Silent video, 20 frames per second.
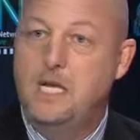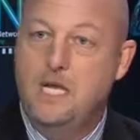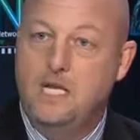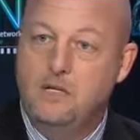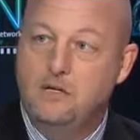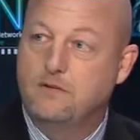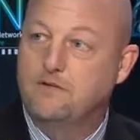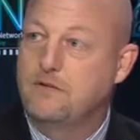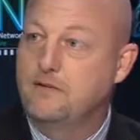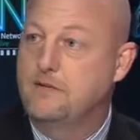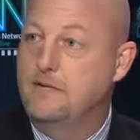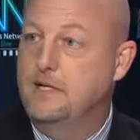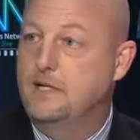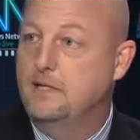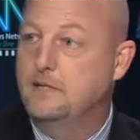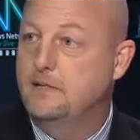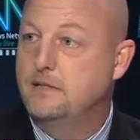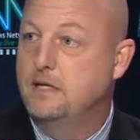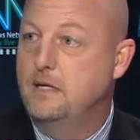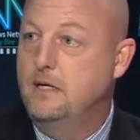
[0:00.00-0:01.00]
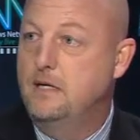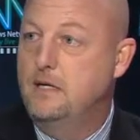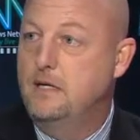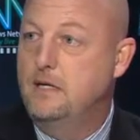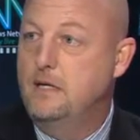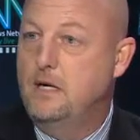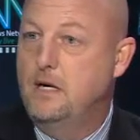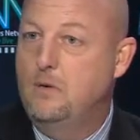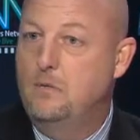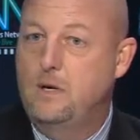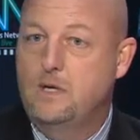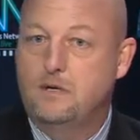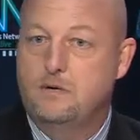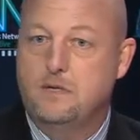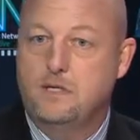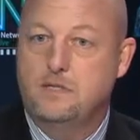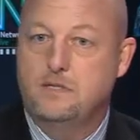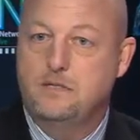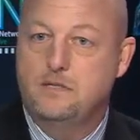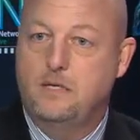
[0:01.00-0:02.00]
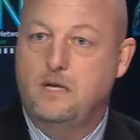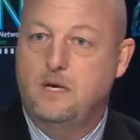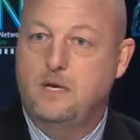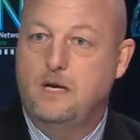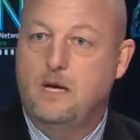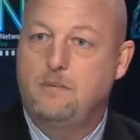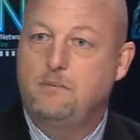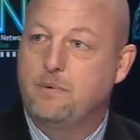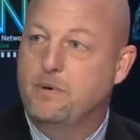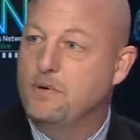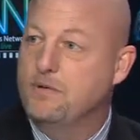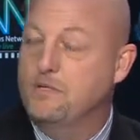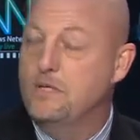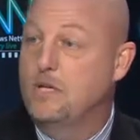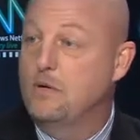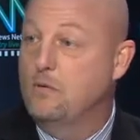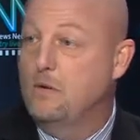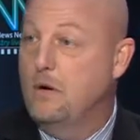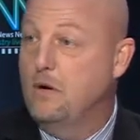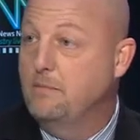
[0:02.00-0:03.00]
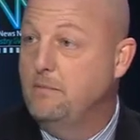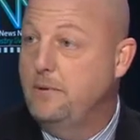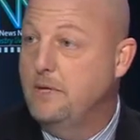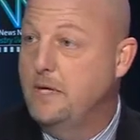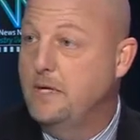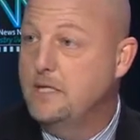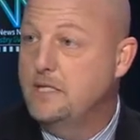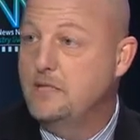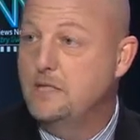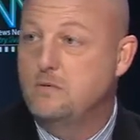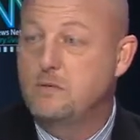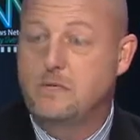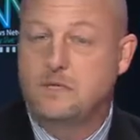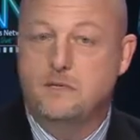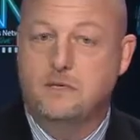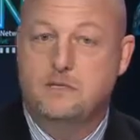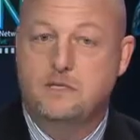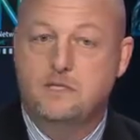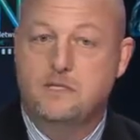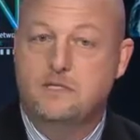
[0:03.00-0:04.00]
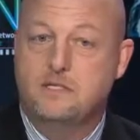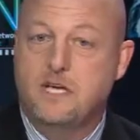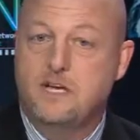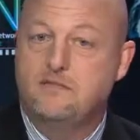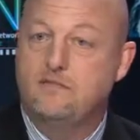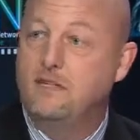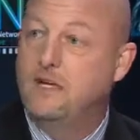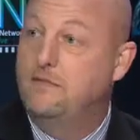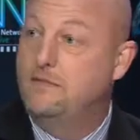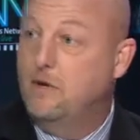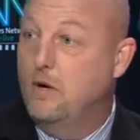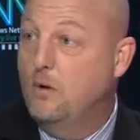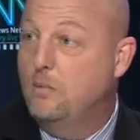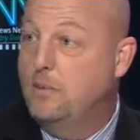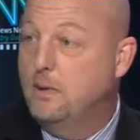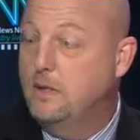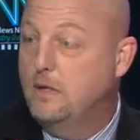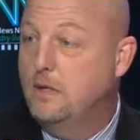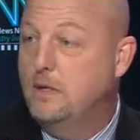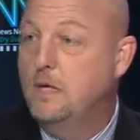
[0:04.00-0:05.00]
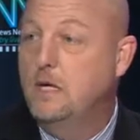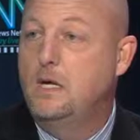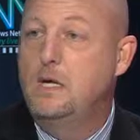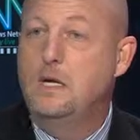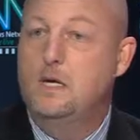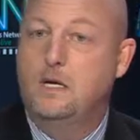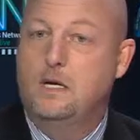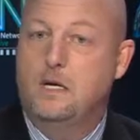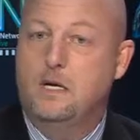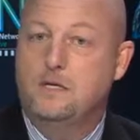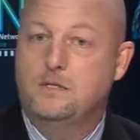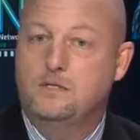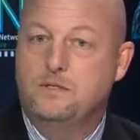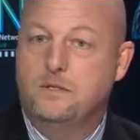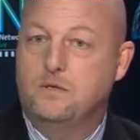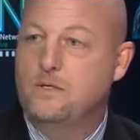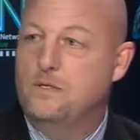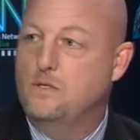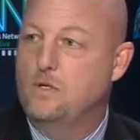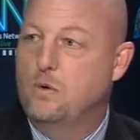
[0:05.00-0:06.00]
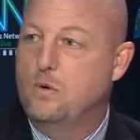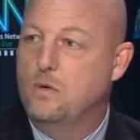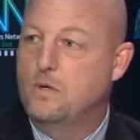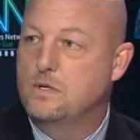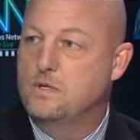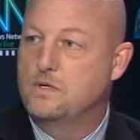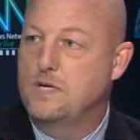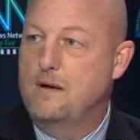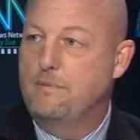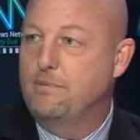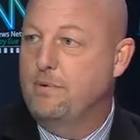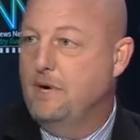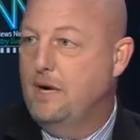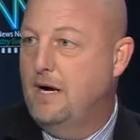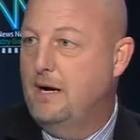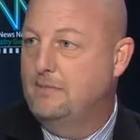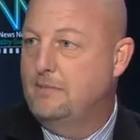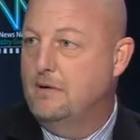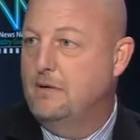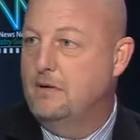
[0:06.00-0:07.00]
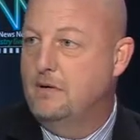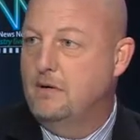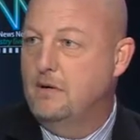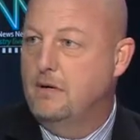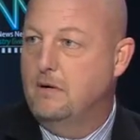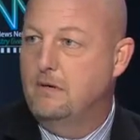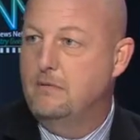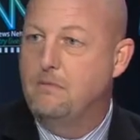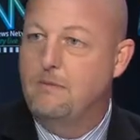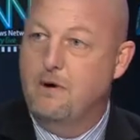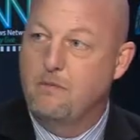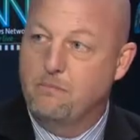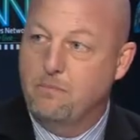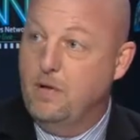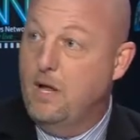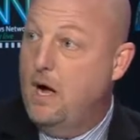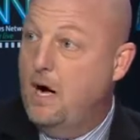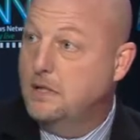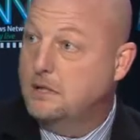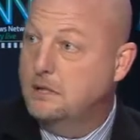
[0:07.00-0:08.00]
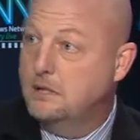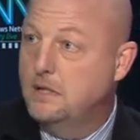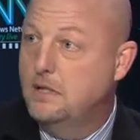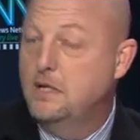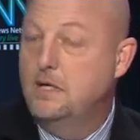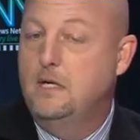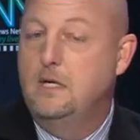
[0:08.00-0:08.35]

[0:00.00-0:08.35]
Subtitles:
and look for things, whether it's a person in the wrong place, whether it's a safe left open, certain doors not propped or blocked,